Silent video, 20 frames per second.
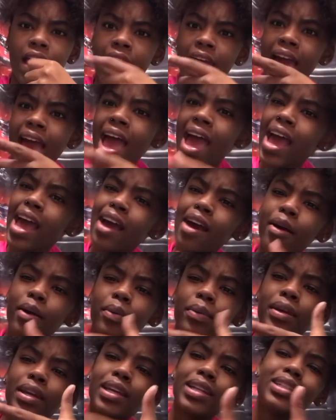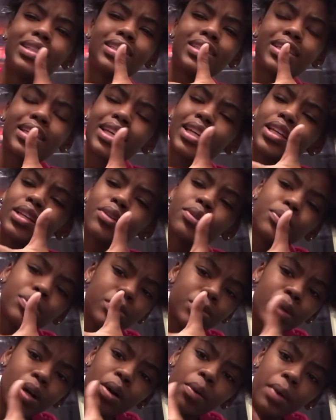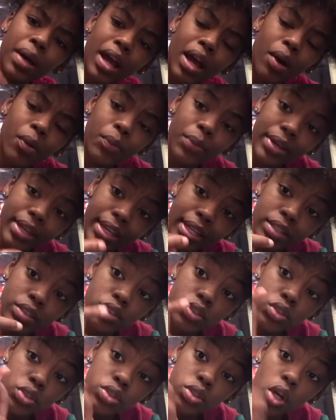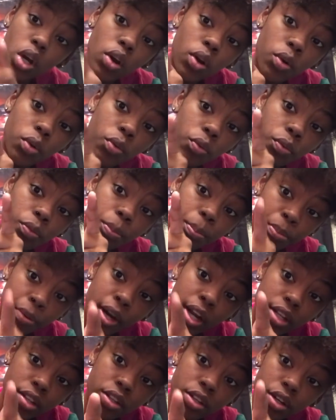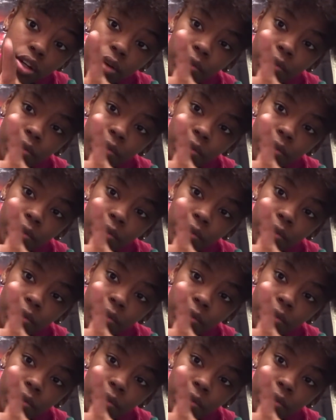How can you go out with your brother